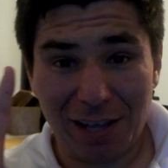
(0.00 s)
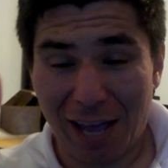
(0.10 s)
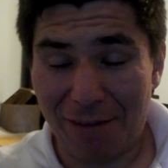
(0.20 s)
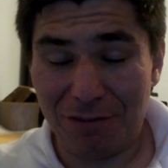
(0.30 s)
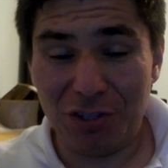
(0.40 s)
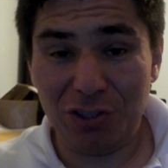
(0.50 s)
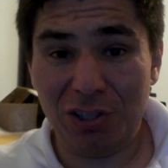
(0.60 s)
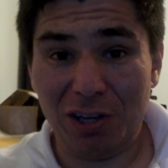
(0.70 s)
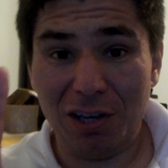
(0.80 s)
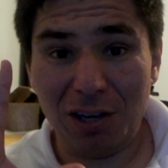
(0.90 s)
have done
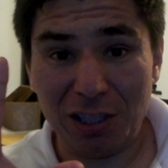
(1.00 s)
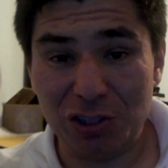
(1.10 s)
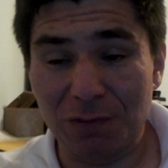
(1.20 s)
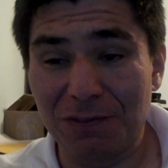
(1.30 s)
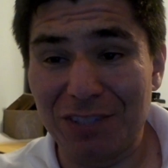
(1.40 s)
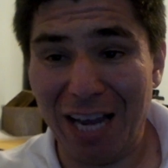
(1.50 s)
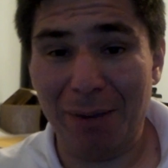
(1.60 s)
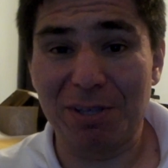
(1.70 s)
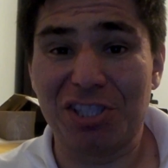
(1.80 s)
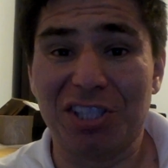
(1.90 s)
a lot of
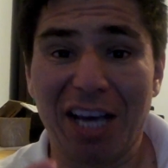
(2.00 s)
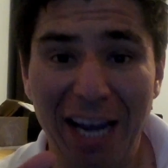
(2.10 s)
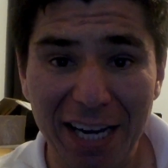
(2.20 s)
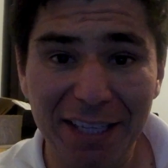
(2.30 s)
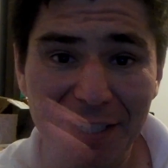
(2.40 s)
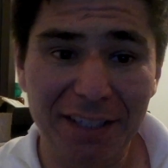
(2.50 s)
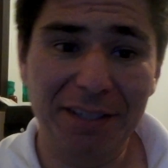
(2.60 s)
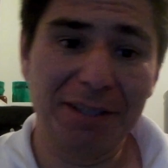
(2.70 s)
damage in Haiti.